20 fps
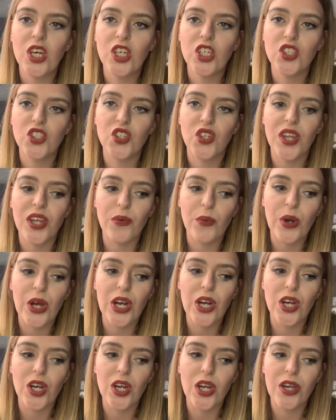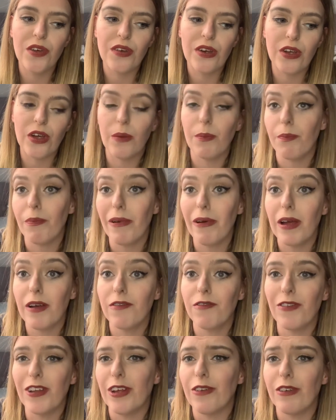so that when if I'm
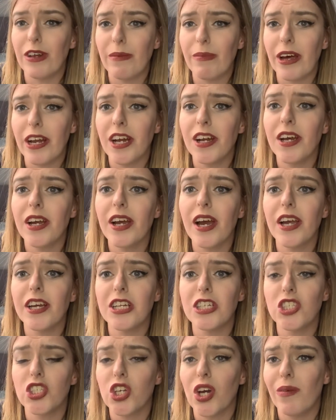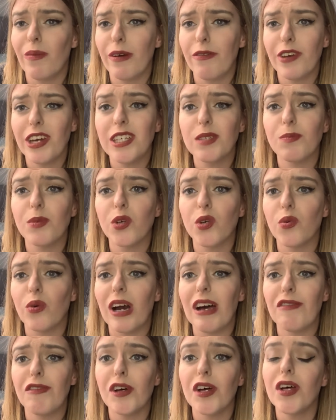being really bad at night, I can just go on my Facebook or
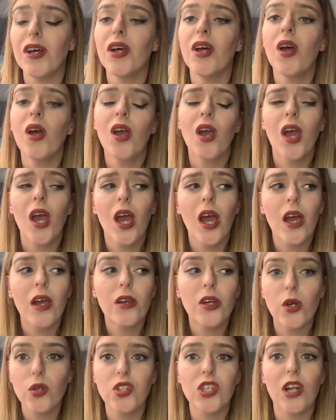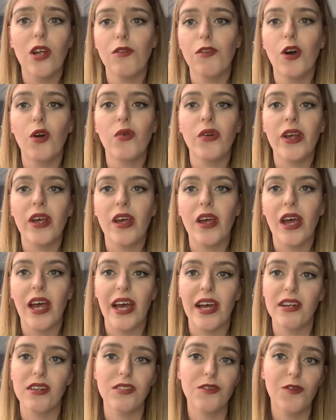whatever, go to that folder
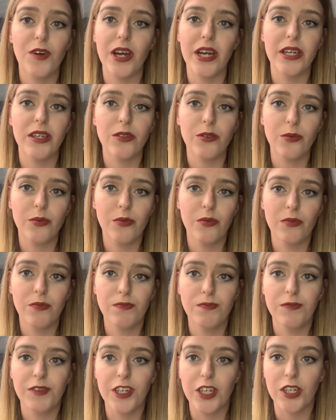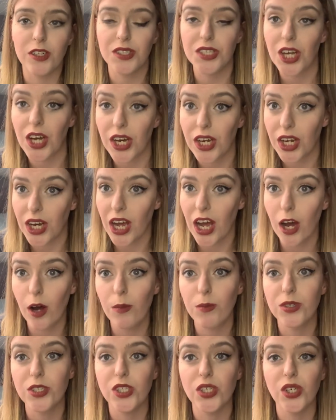and find videos that are going to help
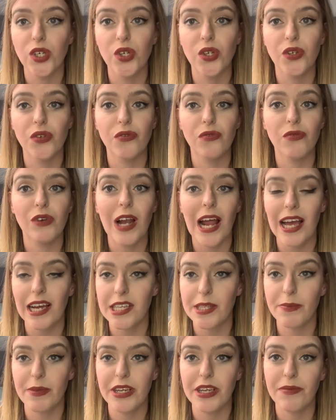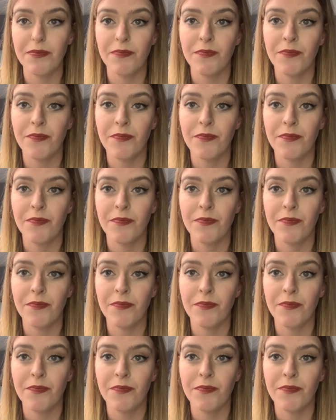to relax me.